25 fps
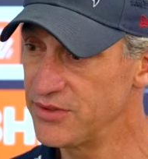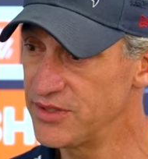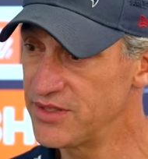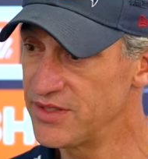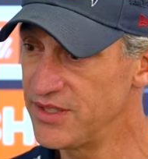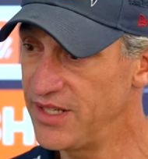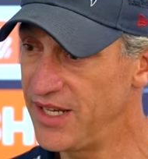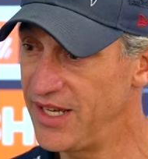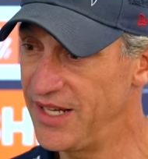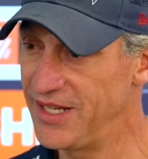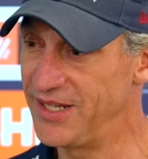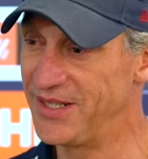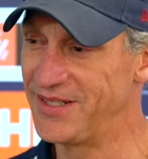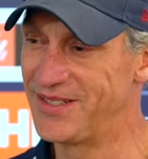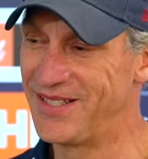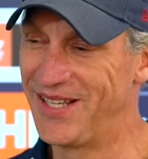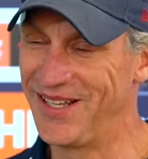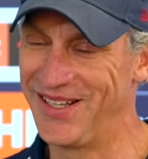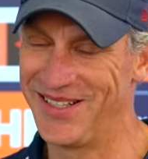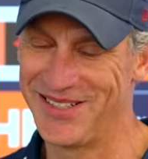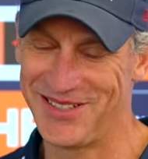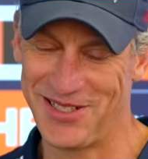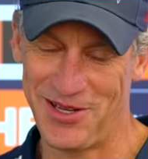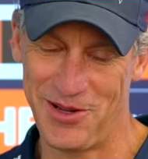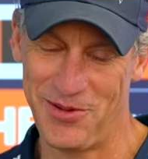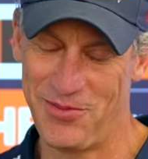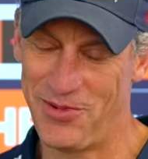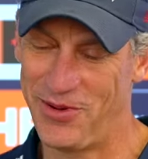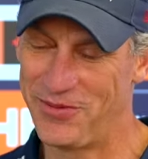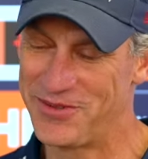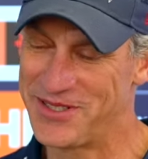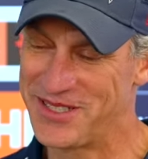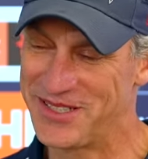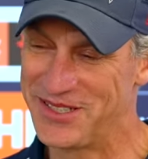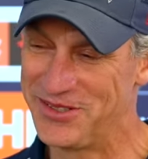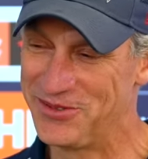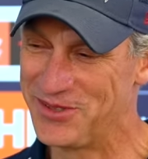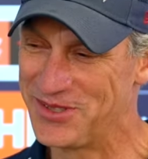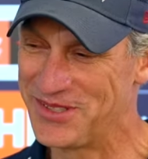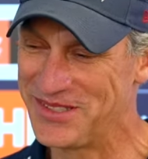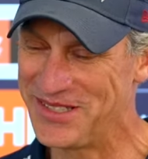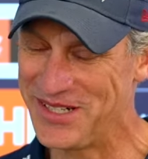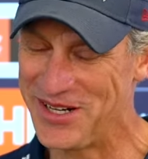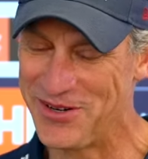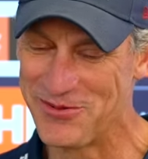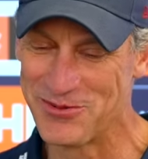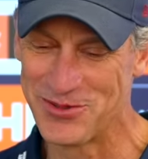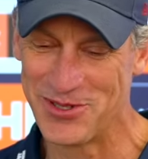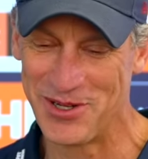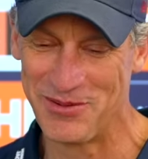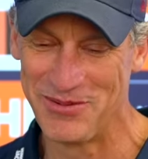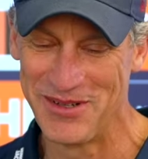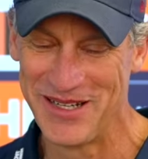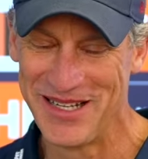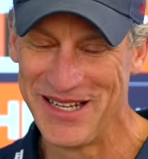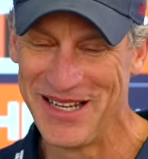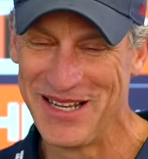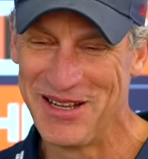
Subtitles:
starters, so I'm obviously doing a terrible job.